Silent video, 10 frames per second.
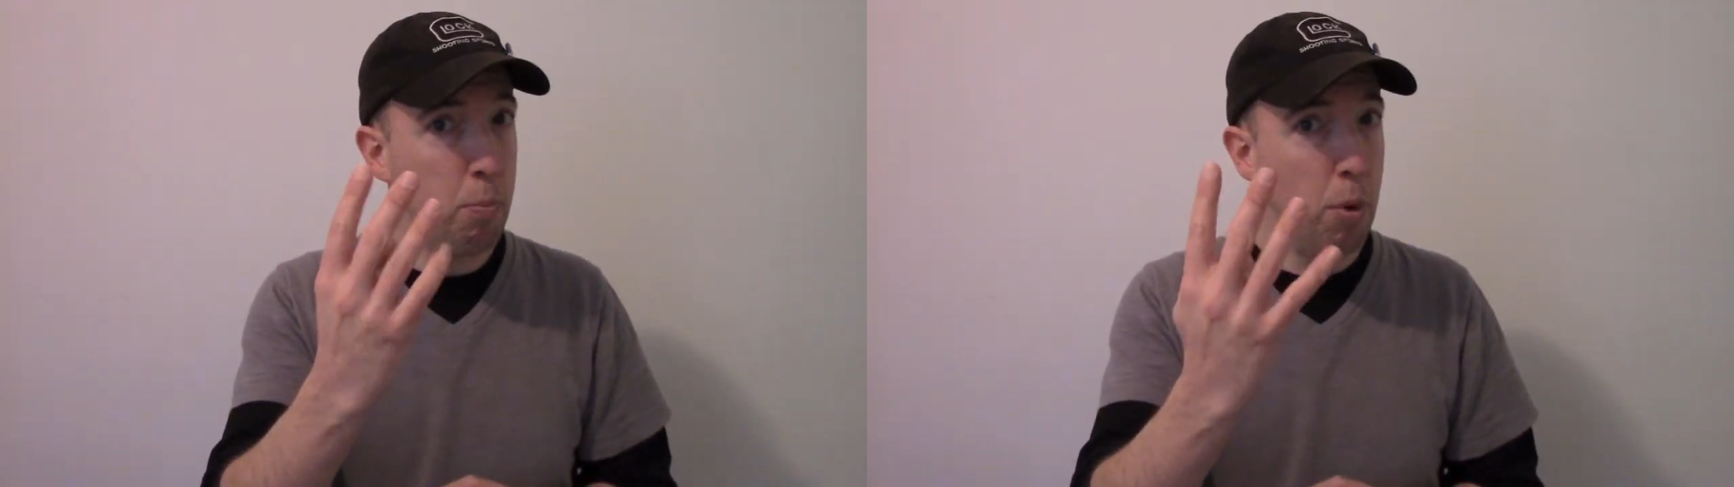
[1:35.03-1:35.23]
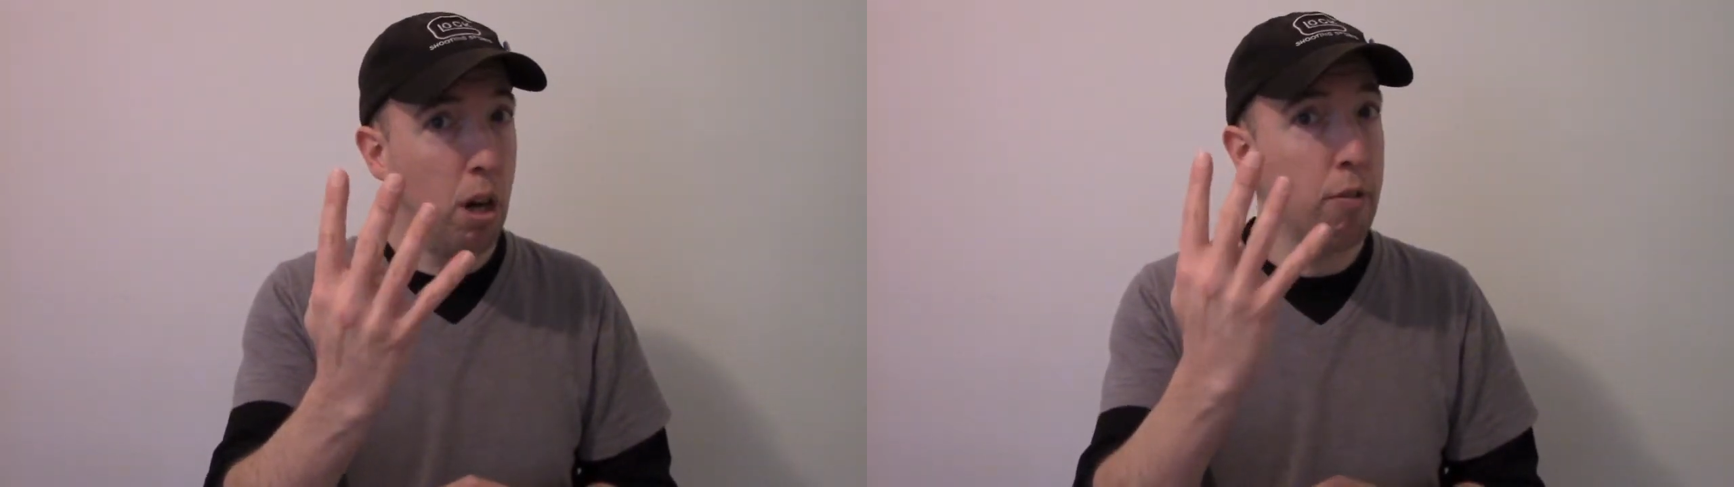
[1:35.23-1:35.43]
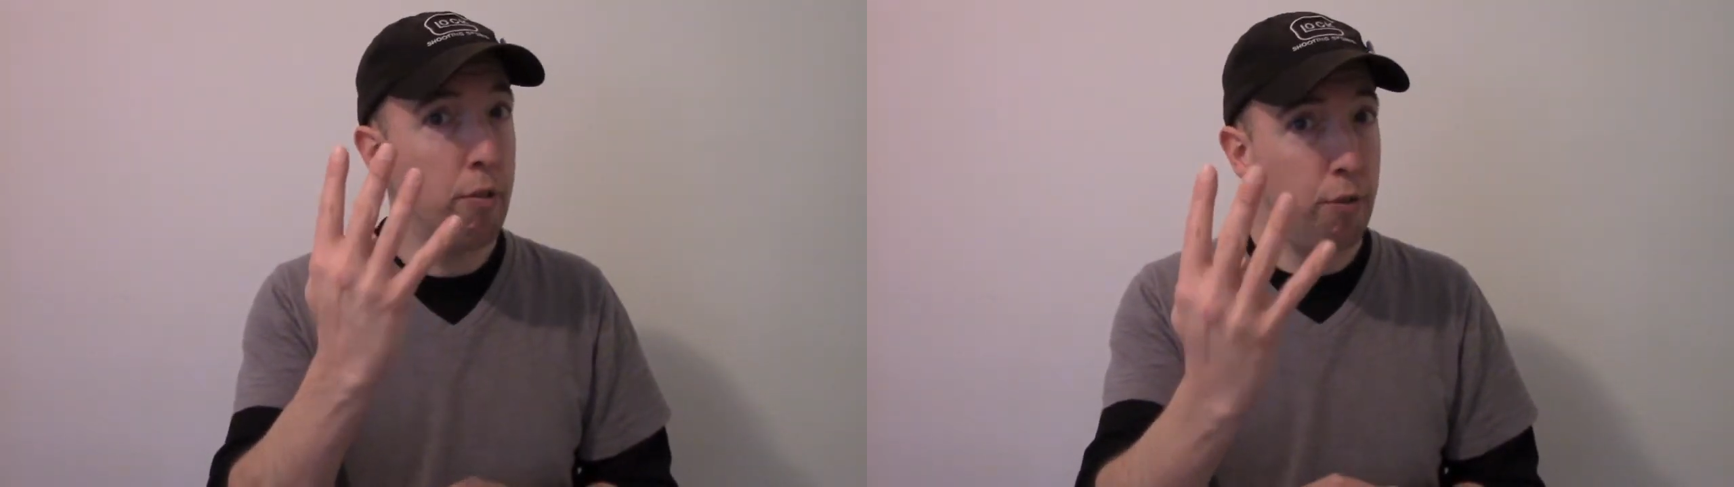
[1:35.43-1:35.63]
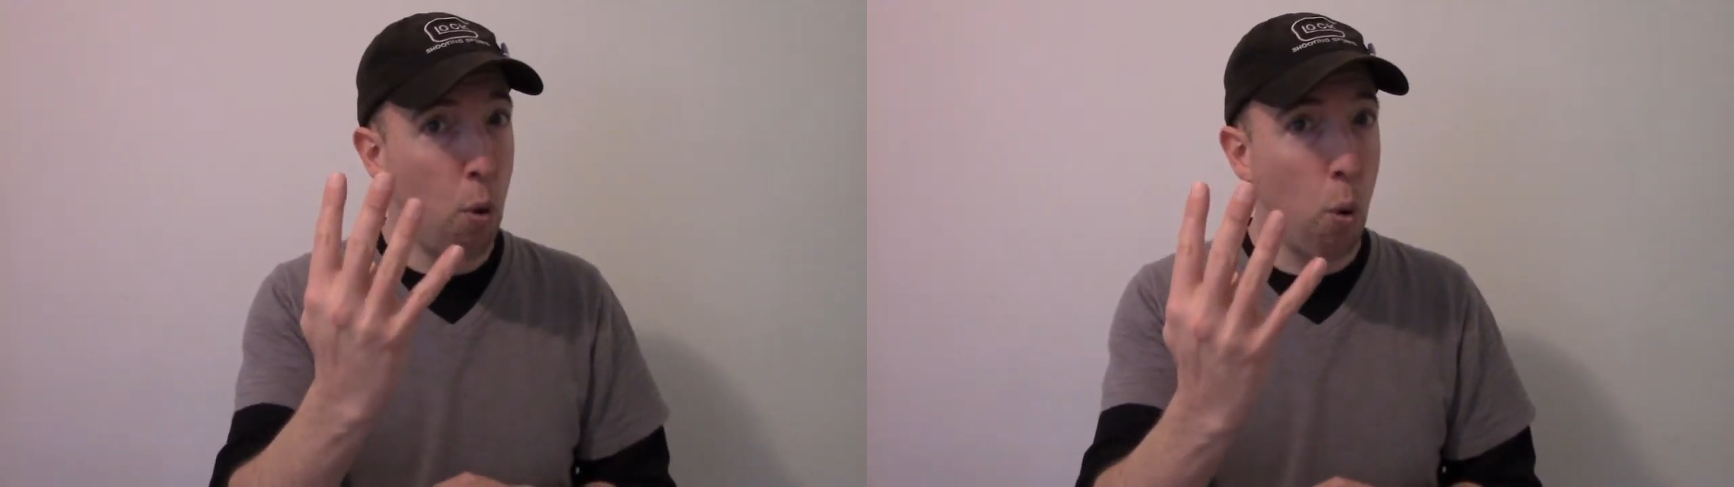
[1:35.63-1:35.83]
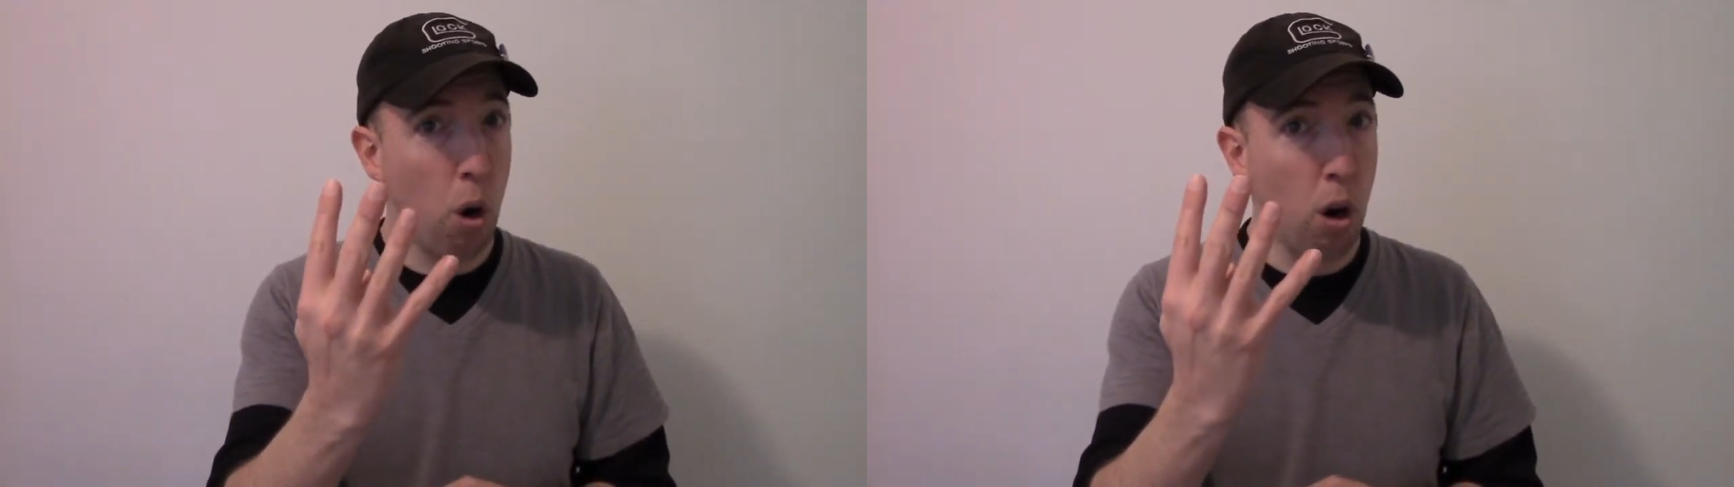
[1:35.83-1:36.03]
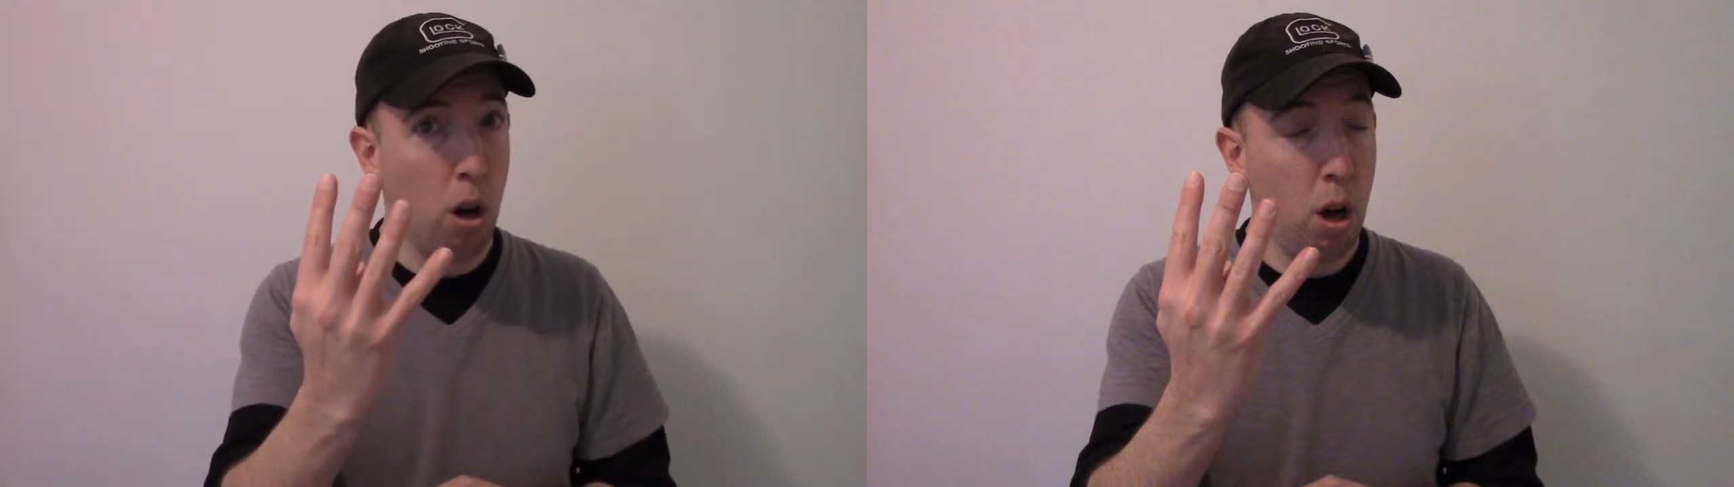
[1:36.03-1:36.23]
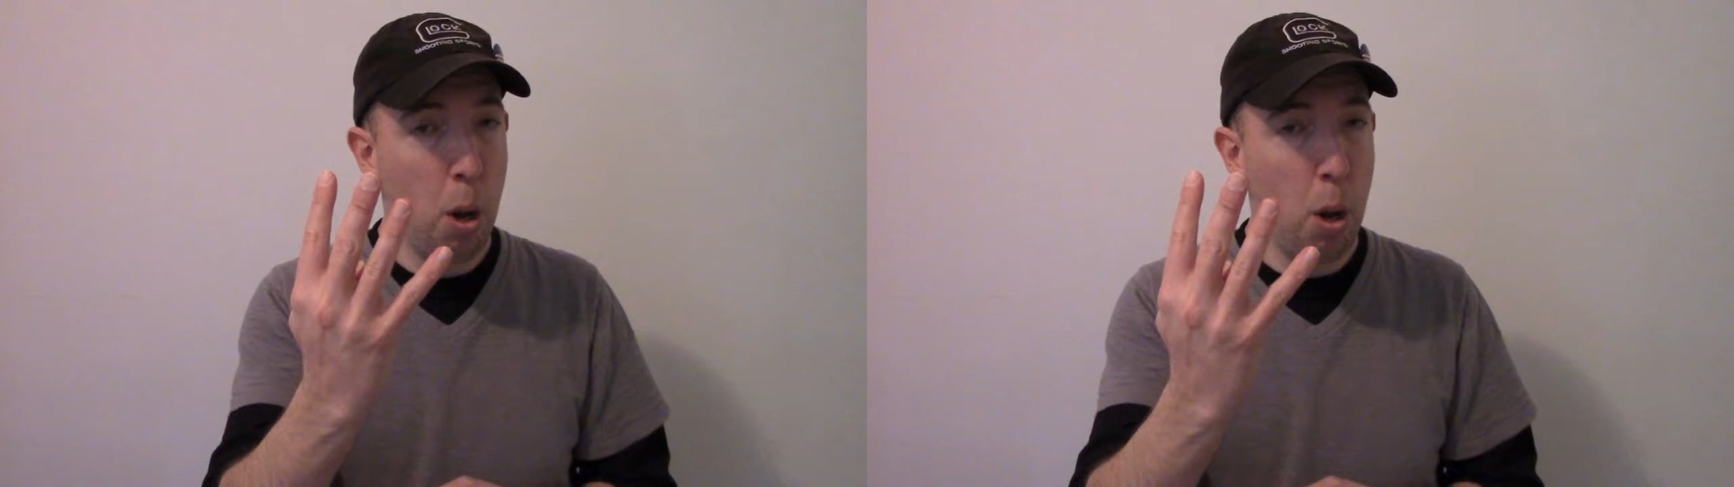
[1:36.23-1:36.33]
but 4